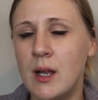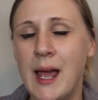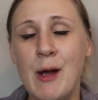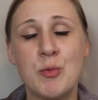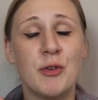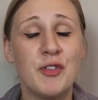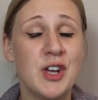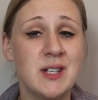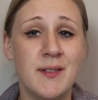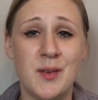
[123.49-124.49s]
color. I would prefer
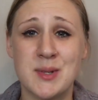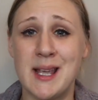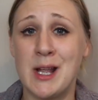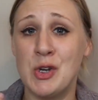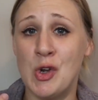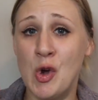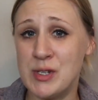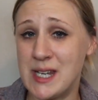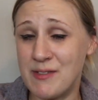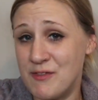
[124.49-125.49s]
it if it was like a
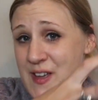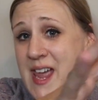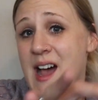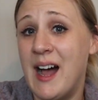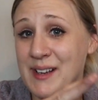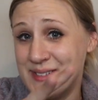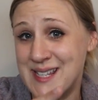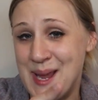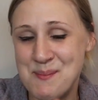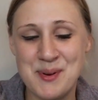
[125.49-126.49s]
Nordic Fair Isle
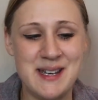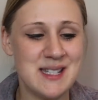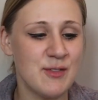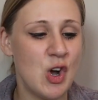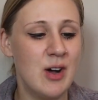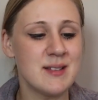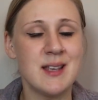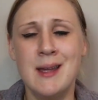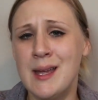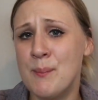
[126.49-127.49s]
type print, of course,
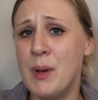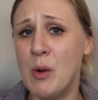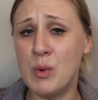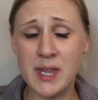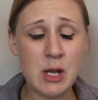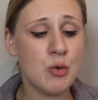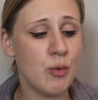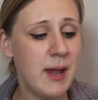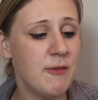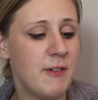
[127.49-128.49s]
but with a
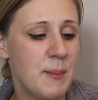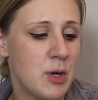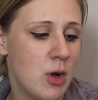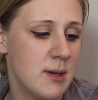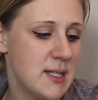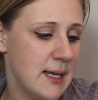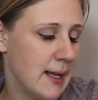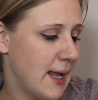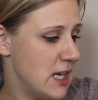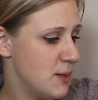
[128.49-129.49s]
great fabric content
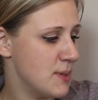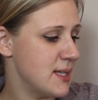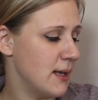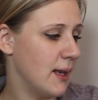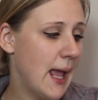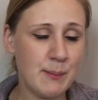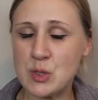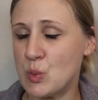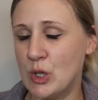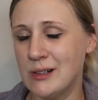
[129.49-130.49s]
like 80%
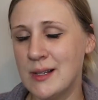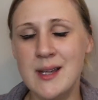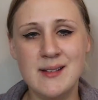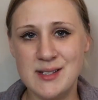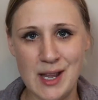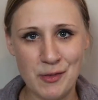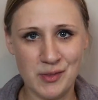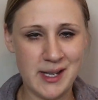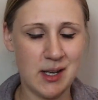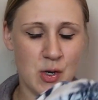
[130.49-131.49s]
lamb's wool,
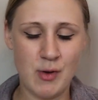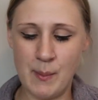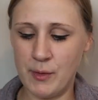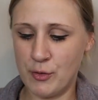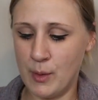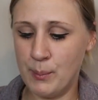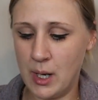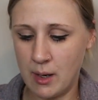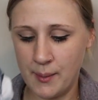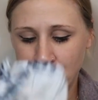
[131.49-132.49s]
definitely gonna grab it for a
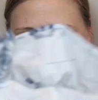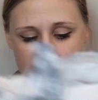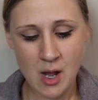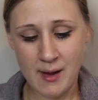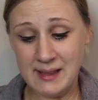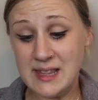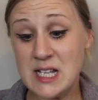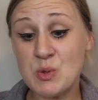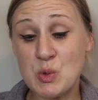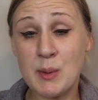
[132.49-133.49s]
buck. All right,
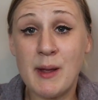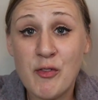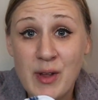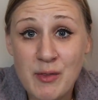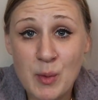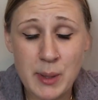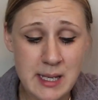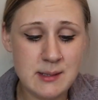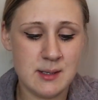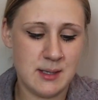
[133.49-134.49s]
this was one of my favorite
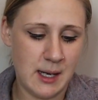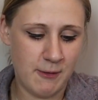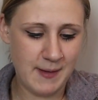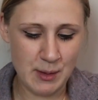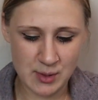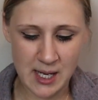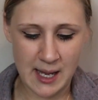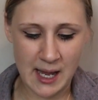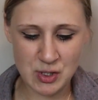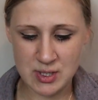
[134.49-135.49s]
pieces that I found
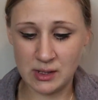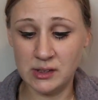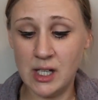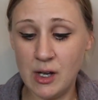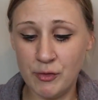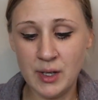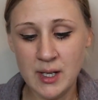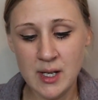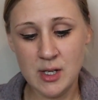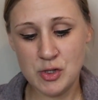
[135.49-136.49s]
here. I just love
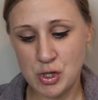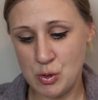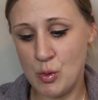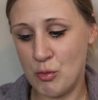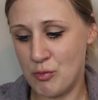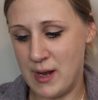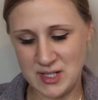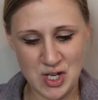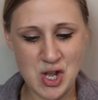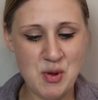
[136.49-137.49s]
to
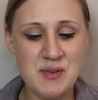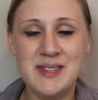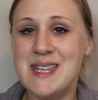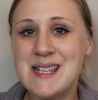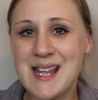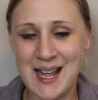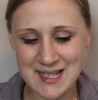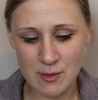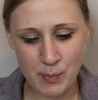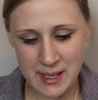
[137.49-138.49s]
rescue these
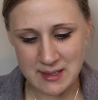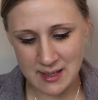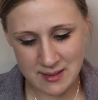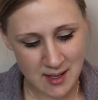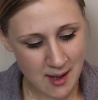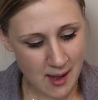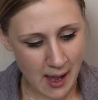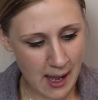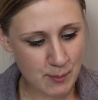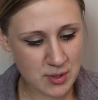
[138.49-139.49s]
kinds of pieces.
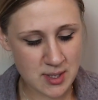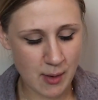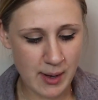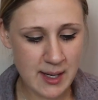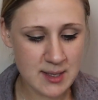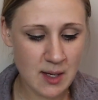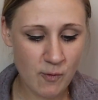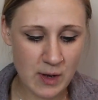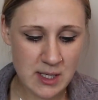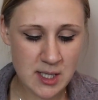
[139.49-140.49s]
Um, so it is a
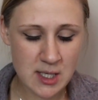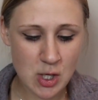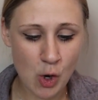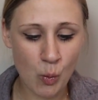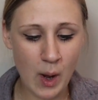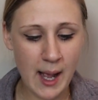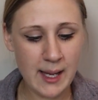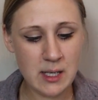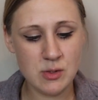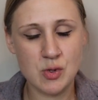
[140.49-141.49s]
vintage
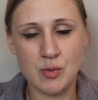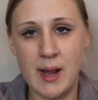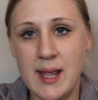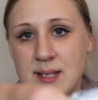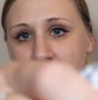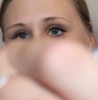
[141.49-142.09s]
Hawaiian dress.